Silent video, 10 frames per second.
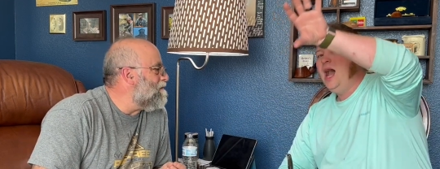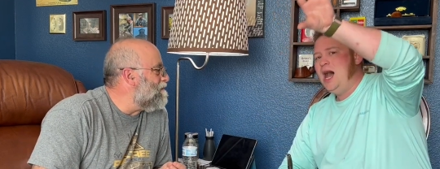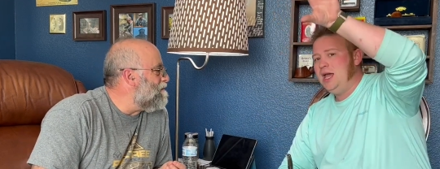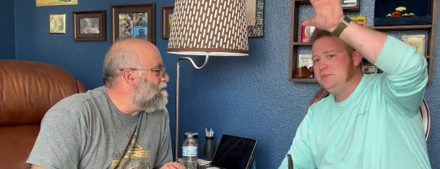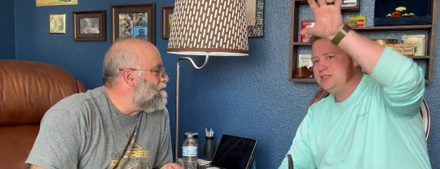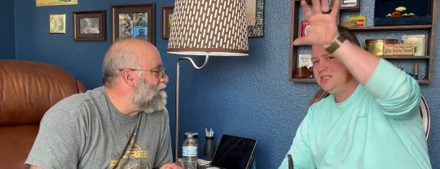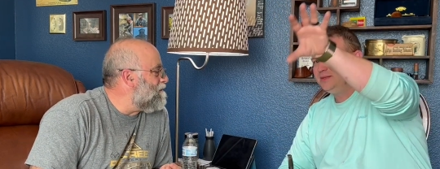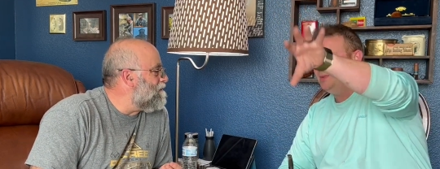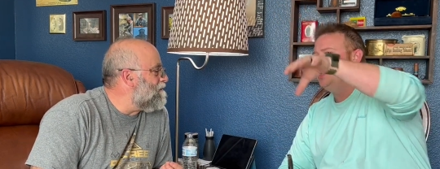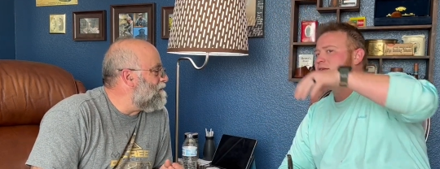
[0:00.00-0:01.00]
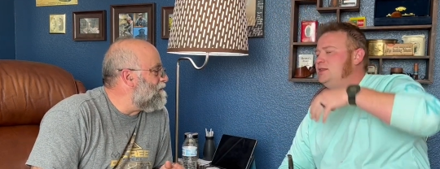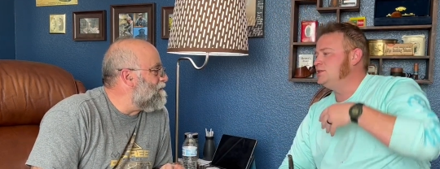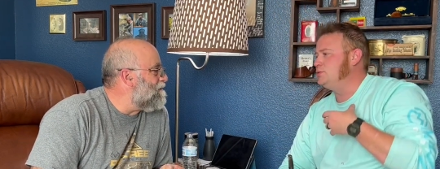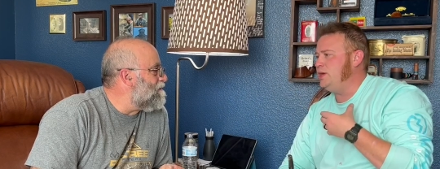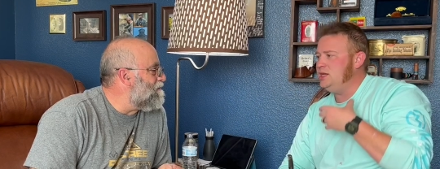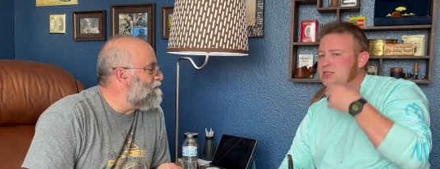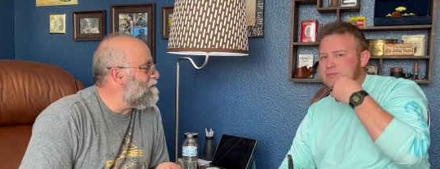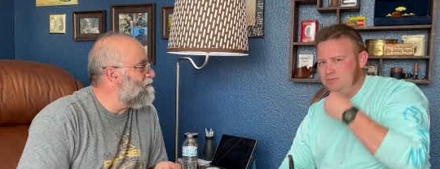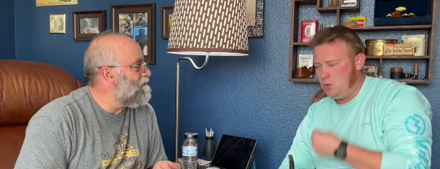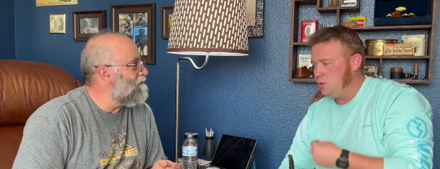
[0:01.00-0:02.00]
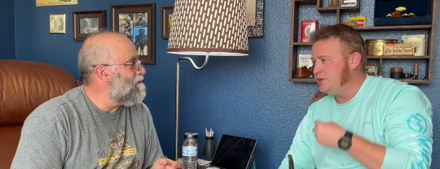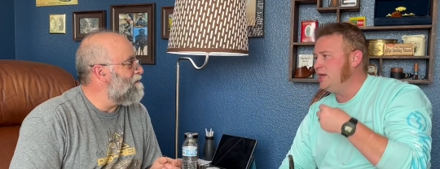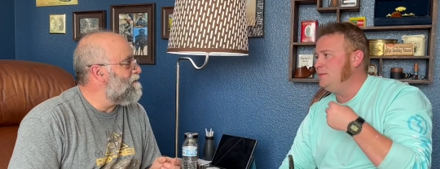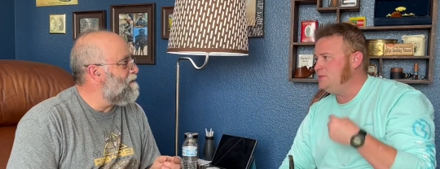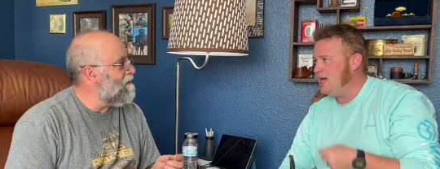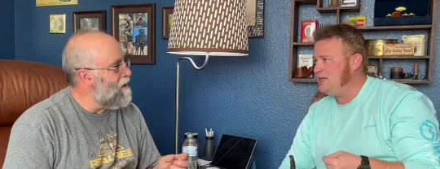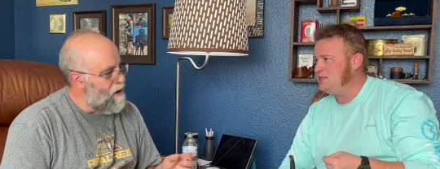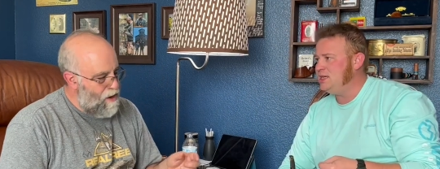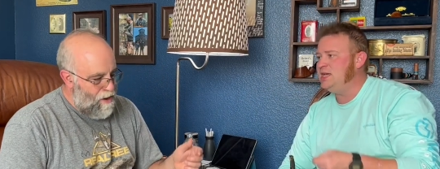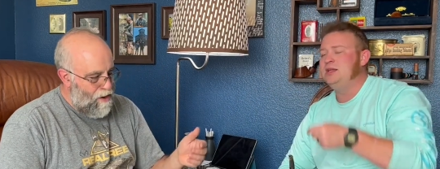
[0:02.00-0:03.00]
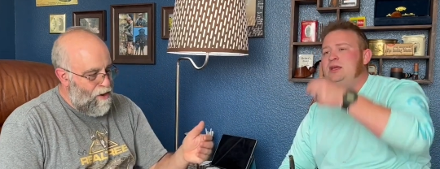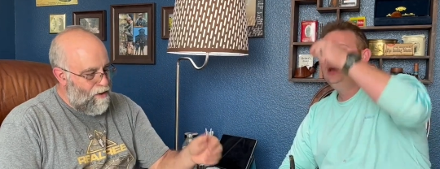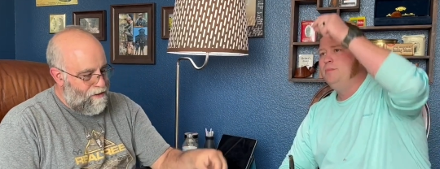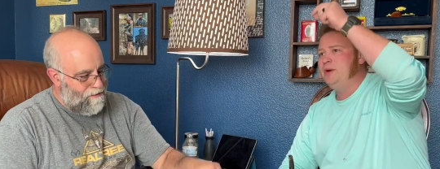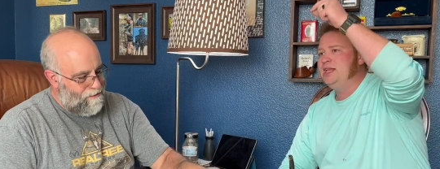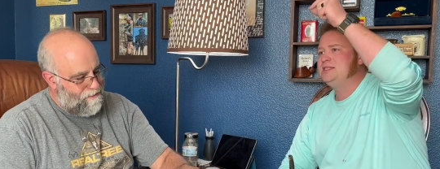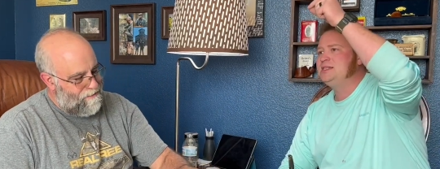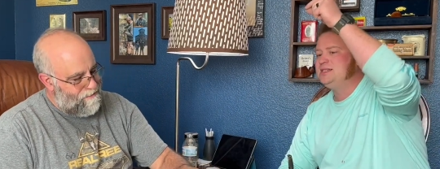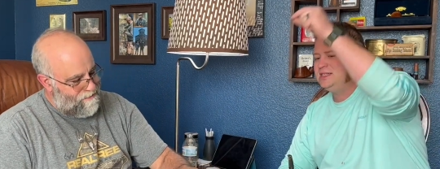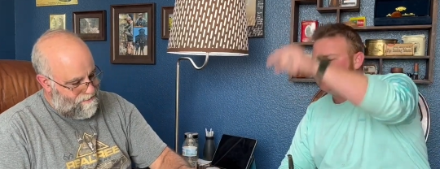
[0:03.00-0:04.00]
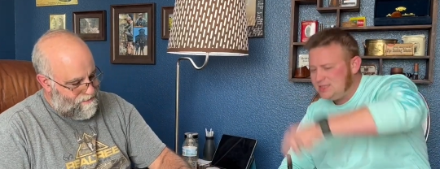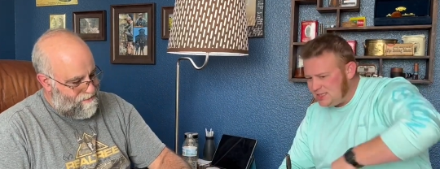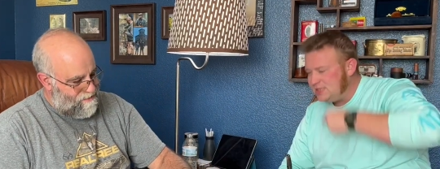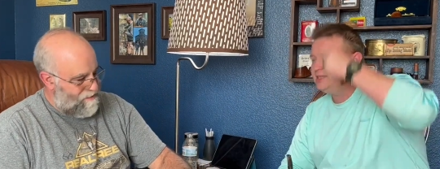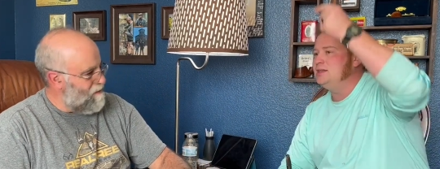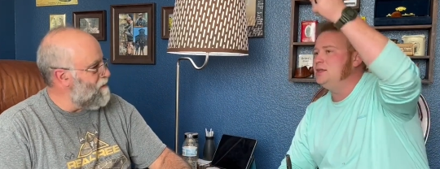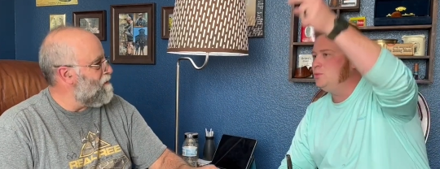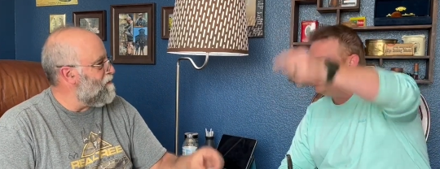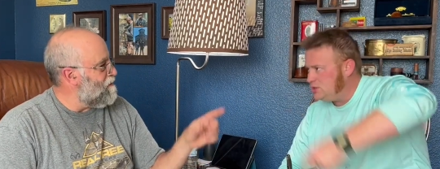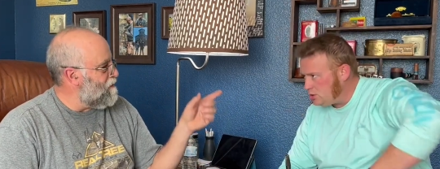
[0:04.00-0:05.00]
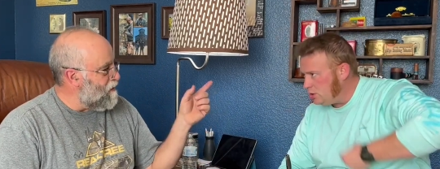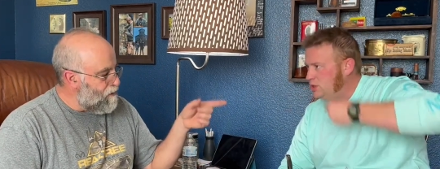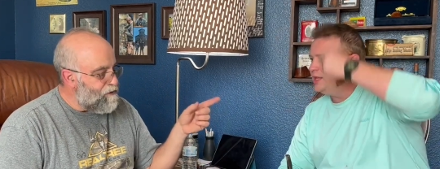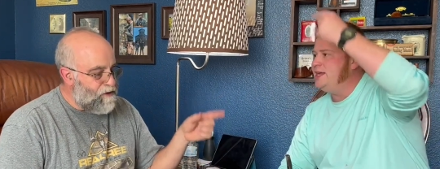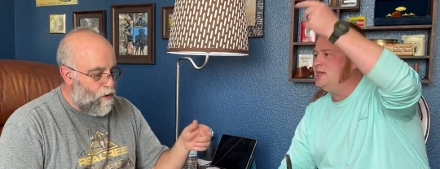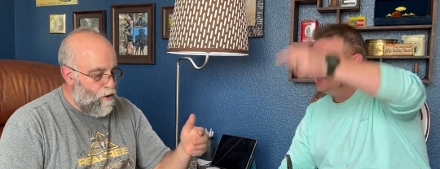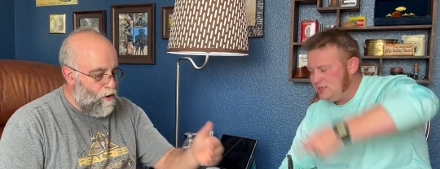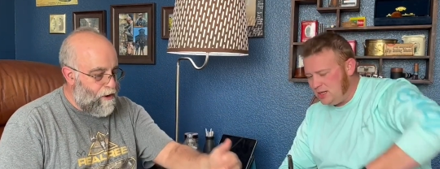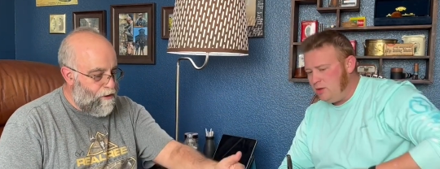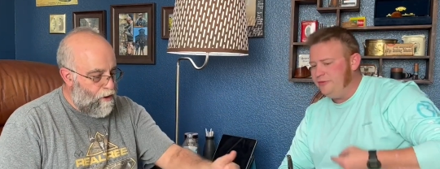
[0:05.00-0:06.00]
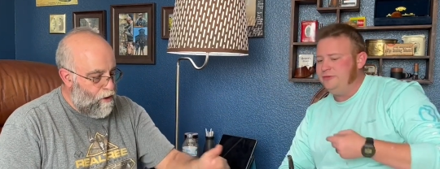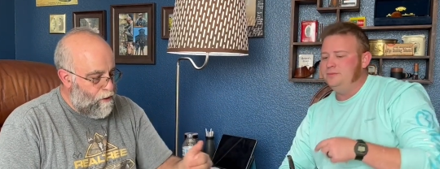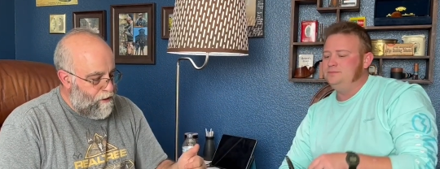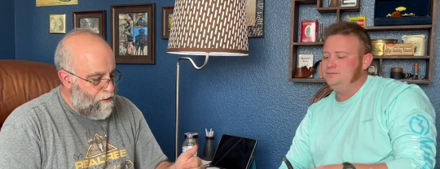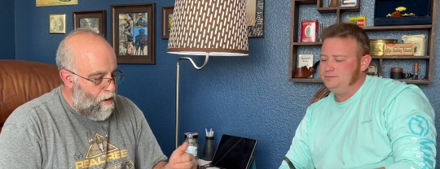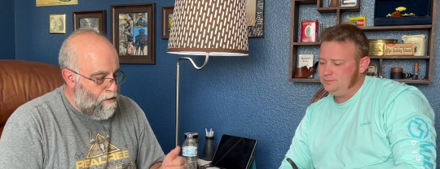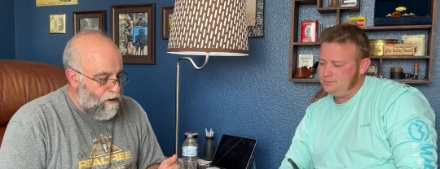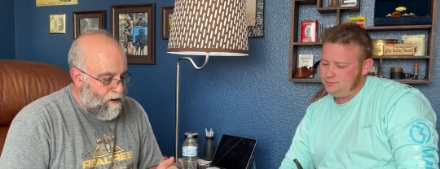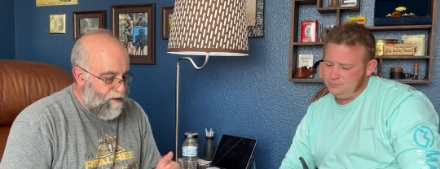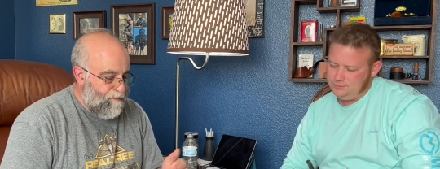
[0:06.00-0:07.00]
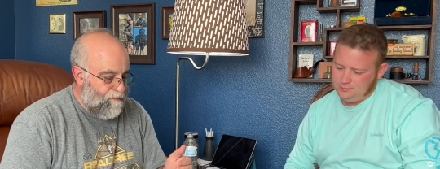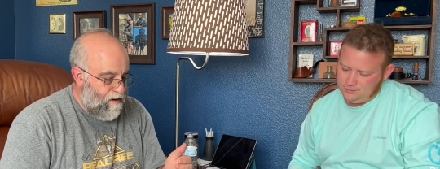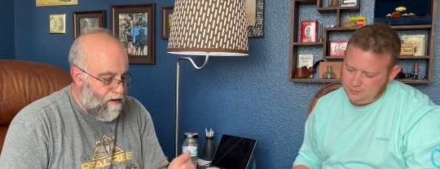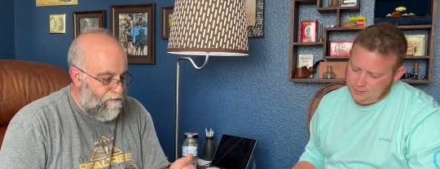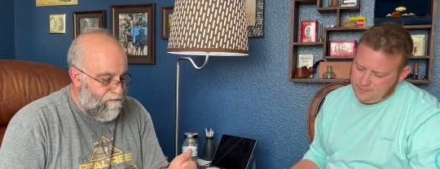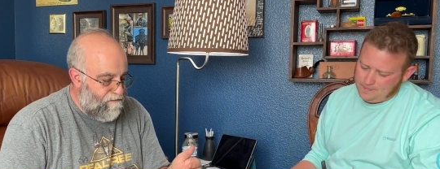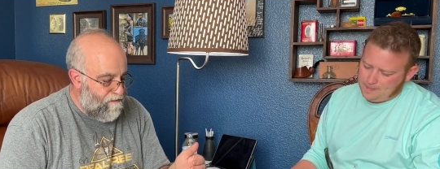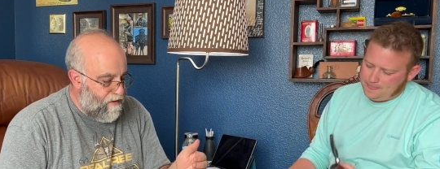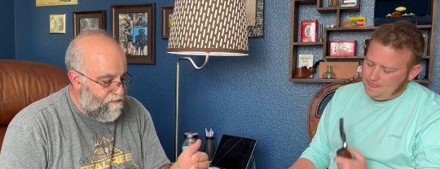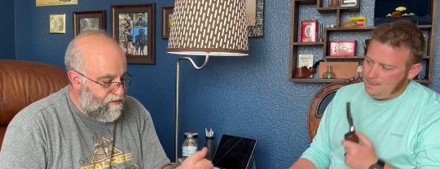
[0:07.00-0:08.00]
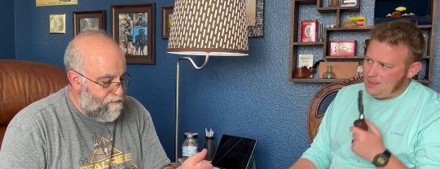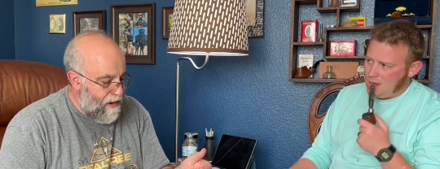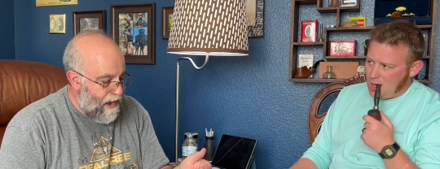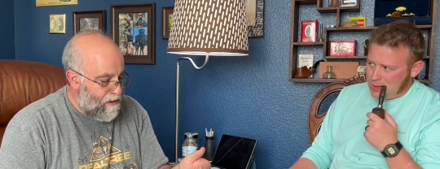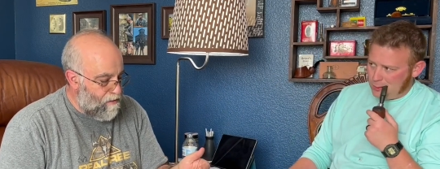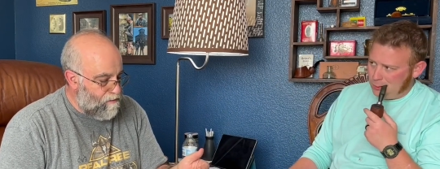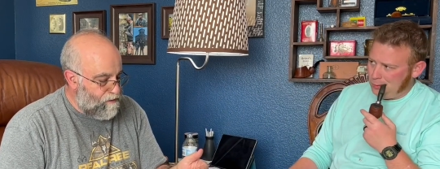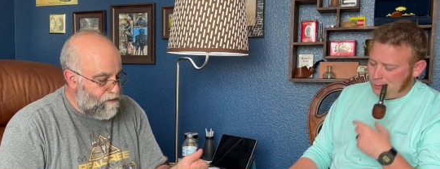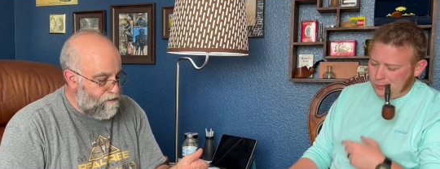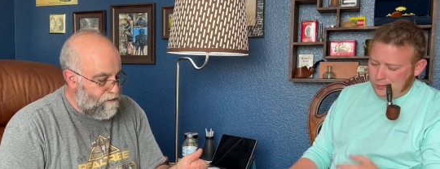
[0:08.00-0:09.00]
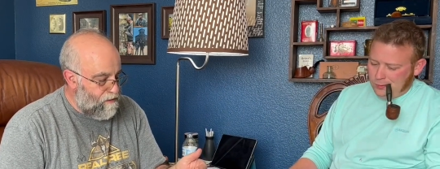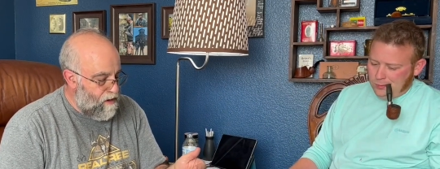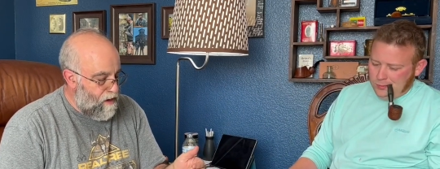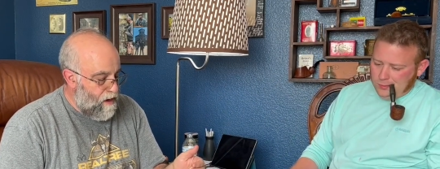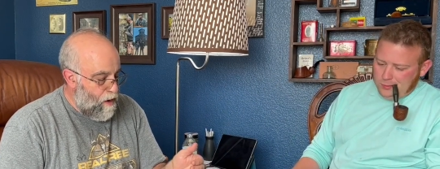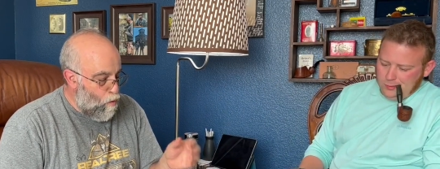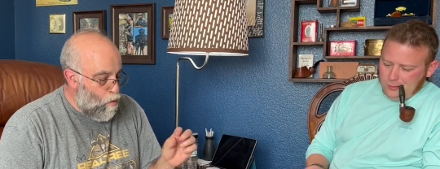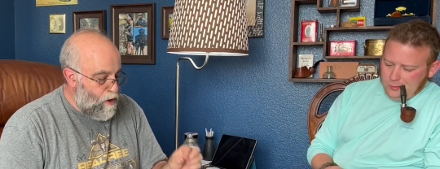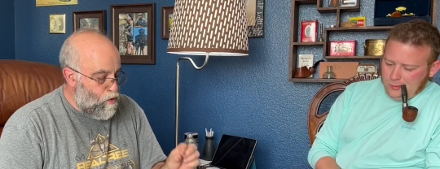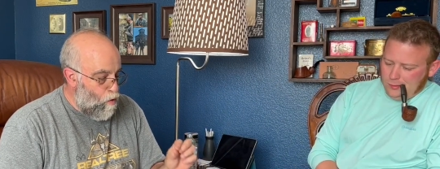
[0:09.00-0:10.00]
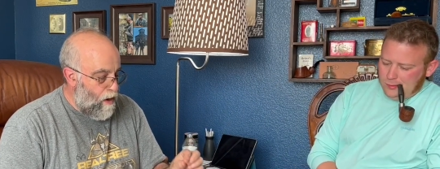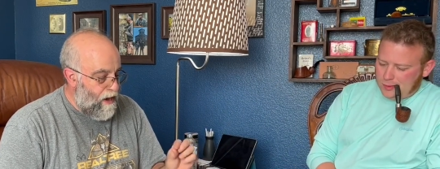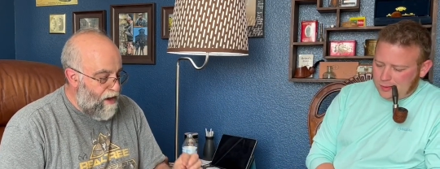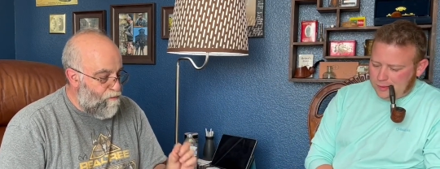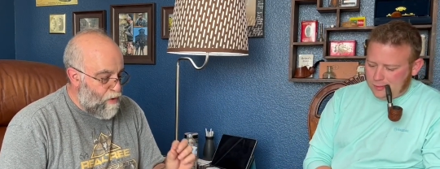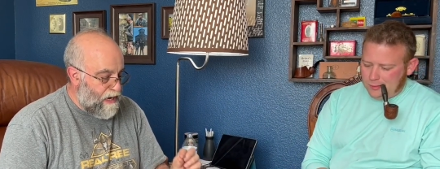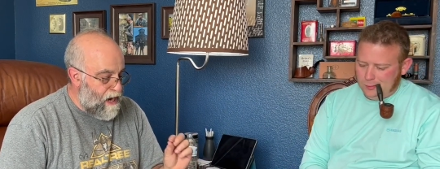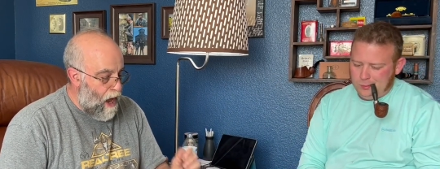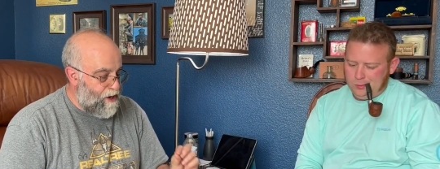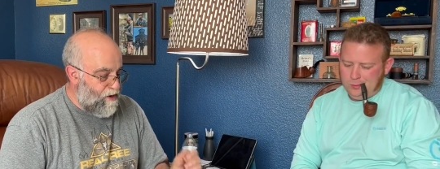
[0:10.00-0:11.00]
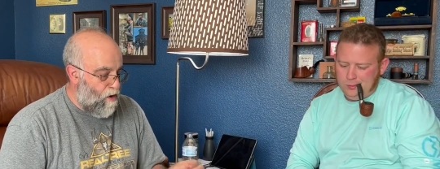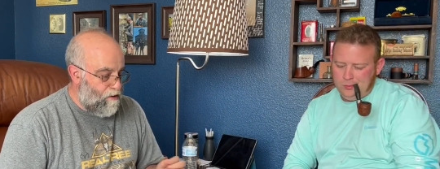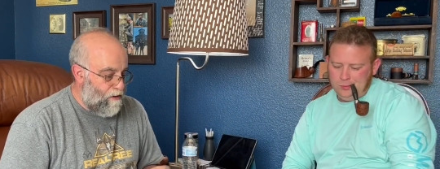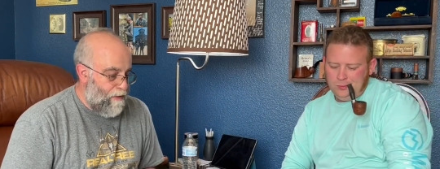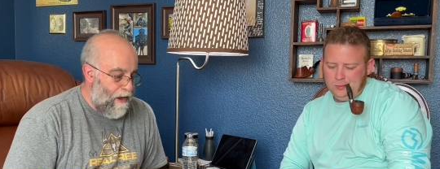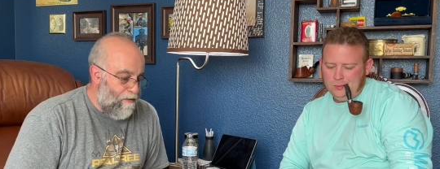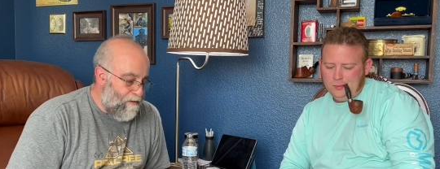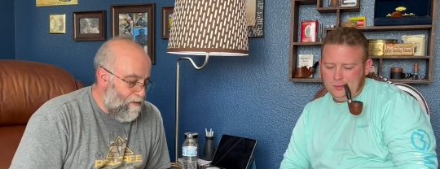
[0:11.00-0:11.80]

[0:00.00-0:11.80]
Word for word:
Speaker 1: I am smelling the sweetness more than I'm tasting it, but it's consistently recirculating. So look itself.
Speaker 2: at look at our list of of tobaccos. Which one have we not talked about?